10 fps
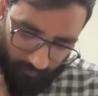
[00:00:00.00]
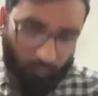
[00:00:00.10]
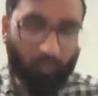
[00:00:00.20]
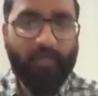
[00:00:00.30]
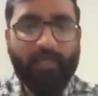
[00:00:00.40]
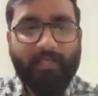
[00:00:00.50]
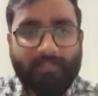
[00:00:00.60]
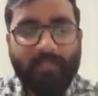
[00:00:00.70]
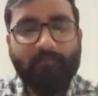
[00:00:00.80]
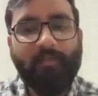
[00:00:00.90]
what
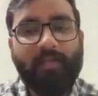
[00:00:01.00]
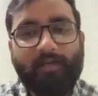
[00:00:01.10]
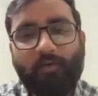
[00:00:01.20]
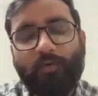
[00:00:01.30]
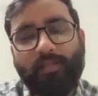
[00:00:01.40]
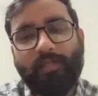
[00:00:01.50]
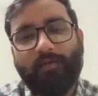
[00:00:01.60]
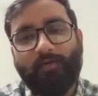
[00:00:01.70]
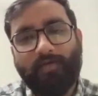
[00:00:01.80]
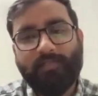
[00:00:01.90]
extent we can go in the
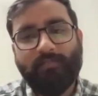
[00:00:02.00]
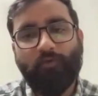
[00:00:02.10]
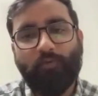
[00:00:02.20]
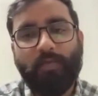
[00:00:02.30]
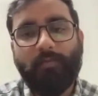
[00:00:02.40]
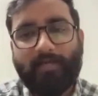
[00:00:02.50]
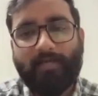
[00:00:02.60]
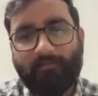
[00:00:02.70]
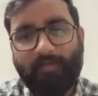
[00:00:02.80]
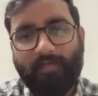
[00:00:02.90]
context of global
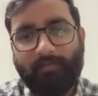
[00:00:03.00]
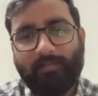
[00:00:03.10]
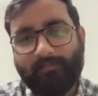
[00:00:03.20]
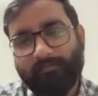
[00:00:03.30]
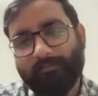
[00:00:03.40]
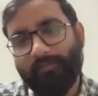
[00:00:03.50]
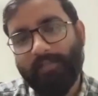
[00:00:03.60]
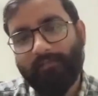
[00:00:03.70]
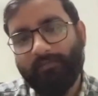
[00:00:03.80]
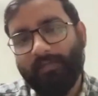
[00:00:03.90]
battlefield. I mean,
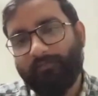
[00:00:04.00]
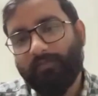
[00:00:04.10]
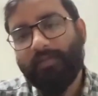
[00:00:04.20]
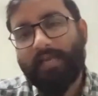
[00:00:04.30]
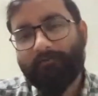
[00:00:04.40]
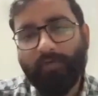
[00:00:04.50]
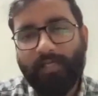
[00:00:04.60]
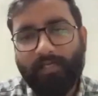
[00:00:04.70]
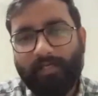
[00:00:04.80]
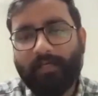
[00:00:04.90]
we will have to
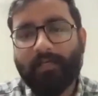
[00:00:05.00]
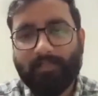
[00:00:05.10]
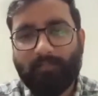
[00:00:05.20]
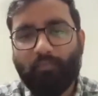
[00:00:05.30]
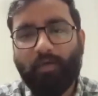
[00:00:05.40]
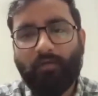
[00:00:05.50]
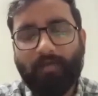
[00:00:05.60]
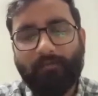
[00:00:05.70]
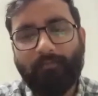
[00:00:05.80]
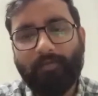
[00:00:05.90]
rein it in at some point of
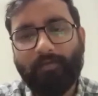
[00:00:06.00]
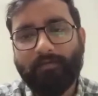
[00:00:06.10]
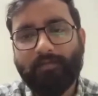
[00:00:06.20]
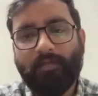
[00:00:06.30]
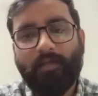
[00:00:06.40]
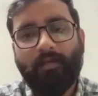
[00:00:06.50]
time, because